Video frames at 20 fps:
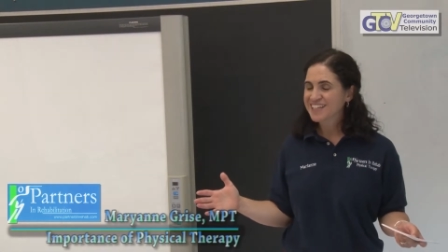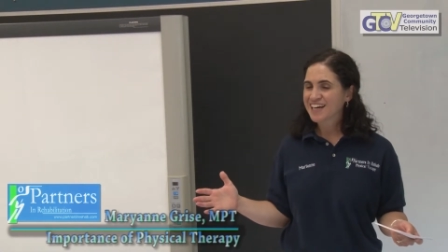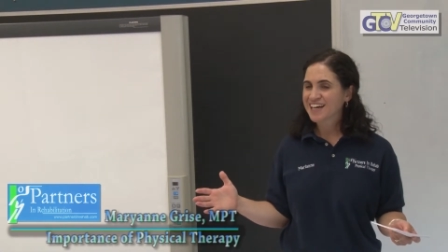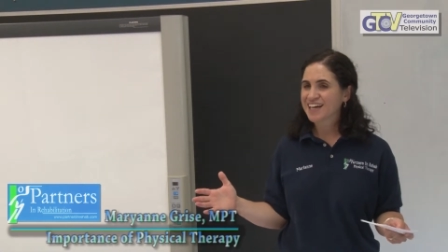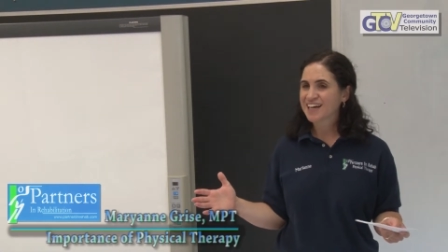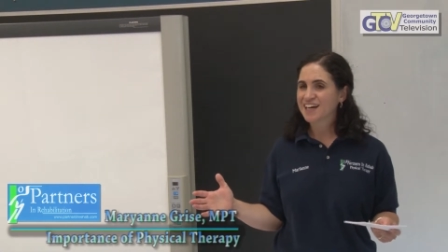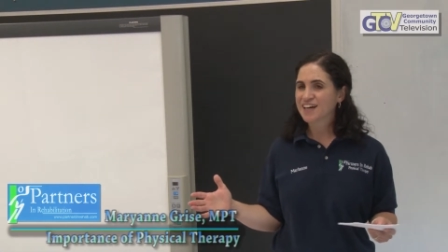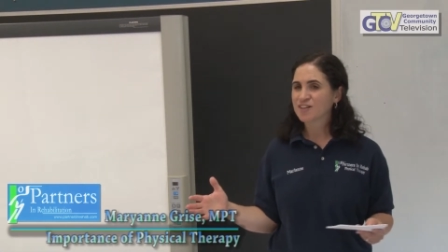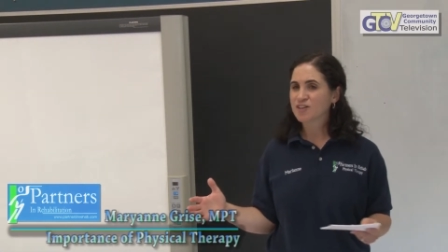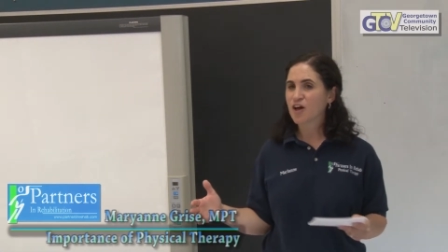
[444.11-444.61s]

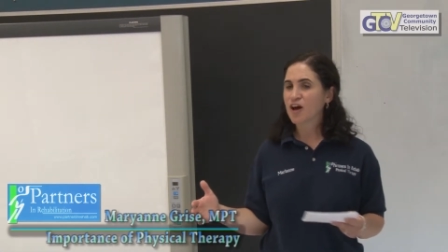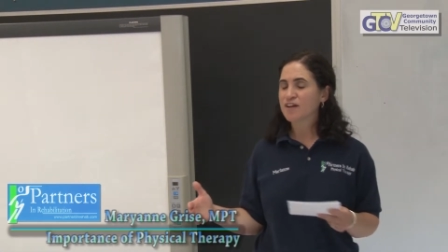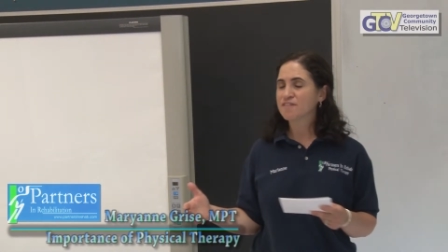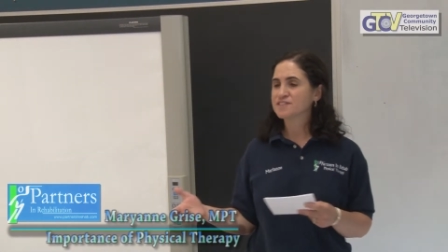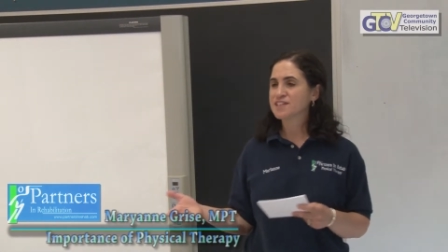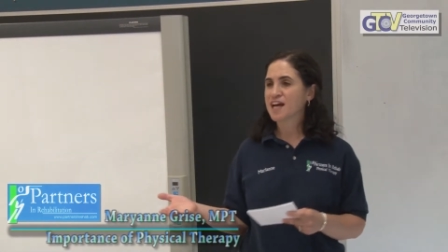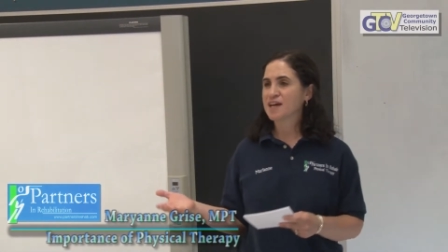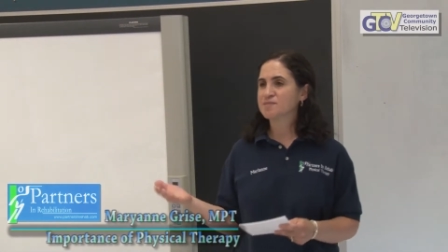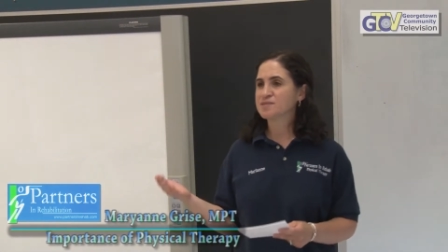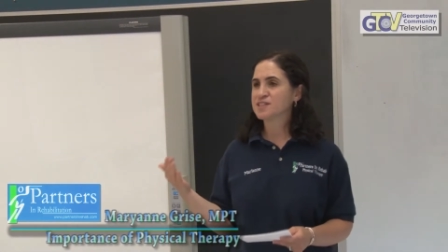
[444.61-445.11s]
Uh, a lot of
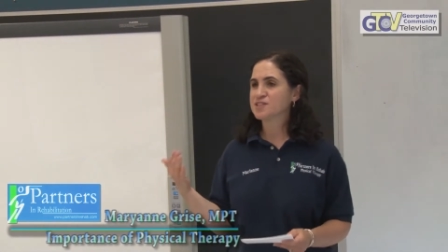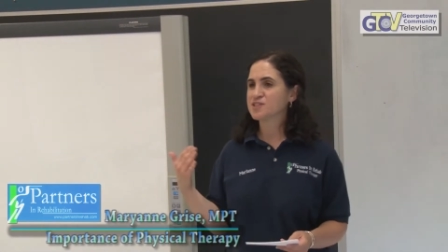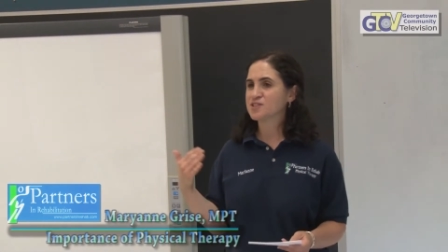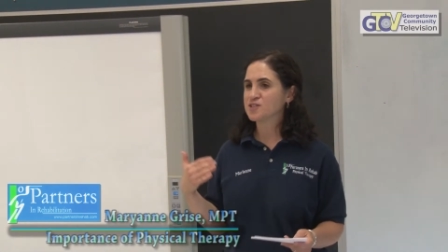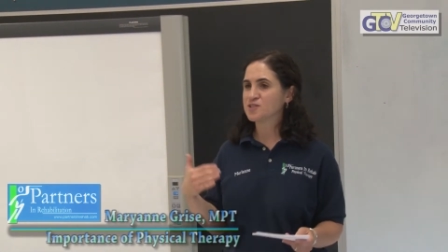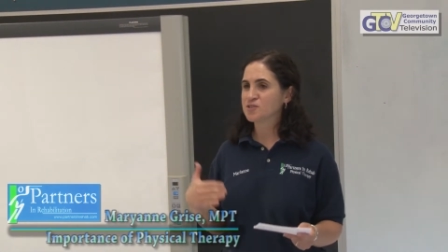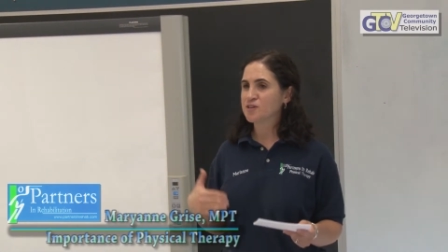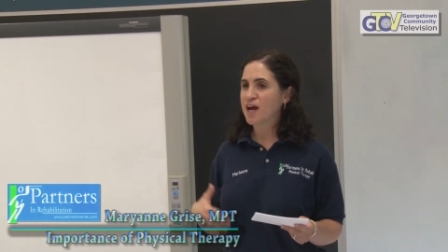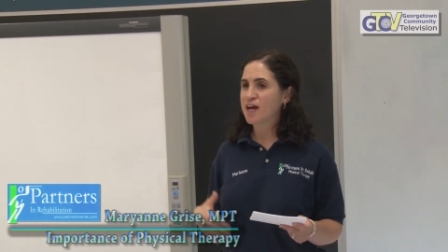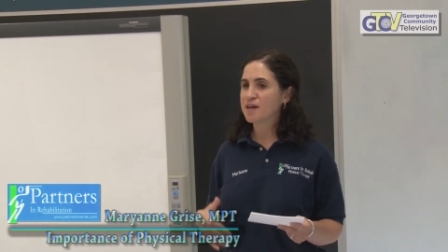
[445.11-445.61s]
times it's
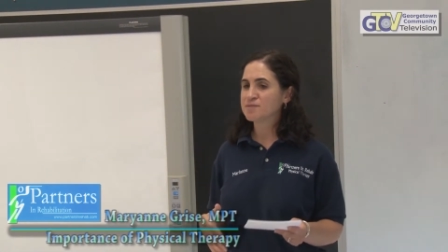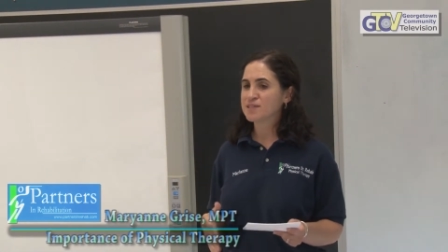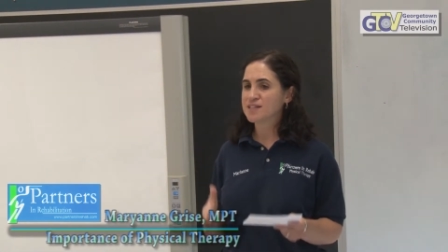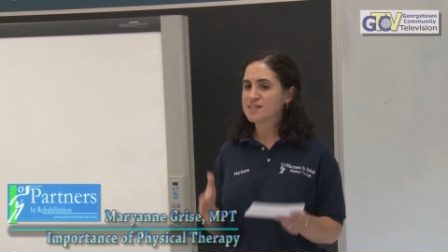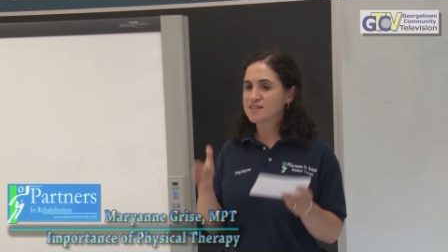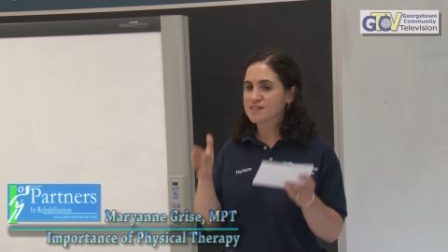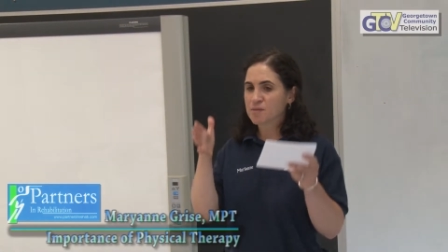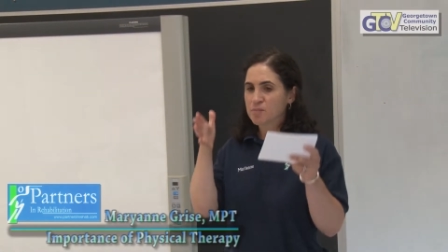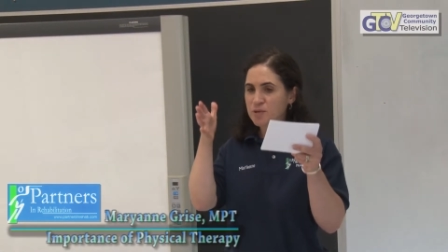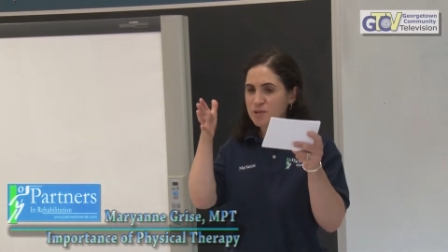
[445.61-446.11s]
described
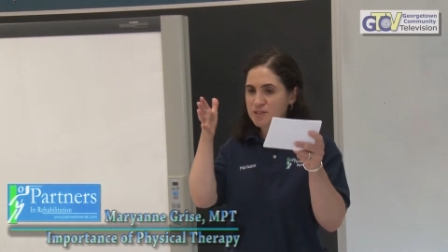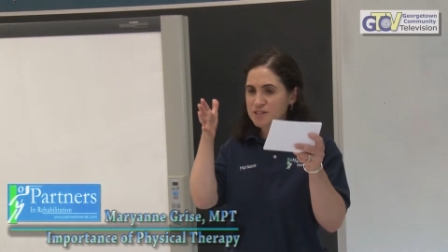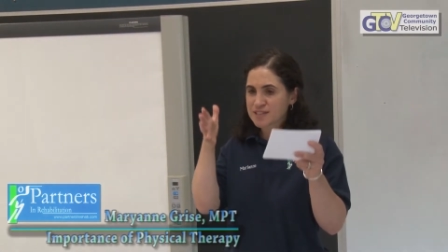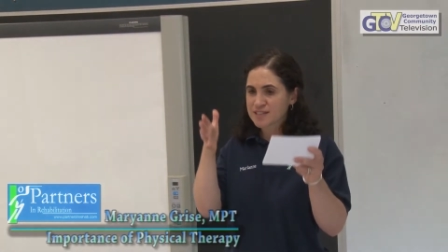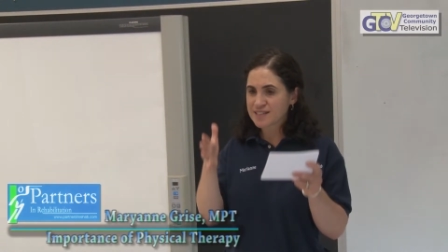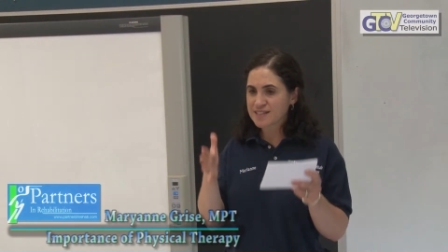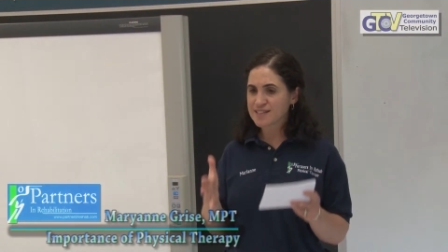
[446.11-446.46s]
as the person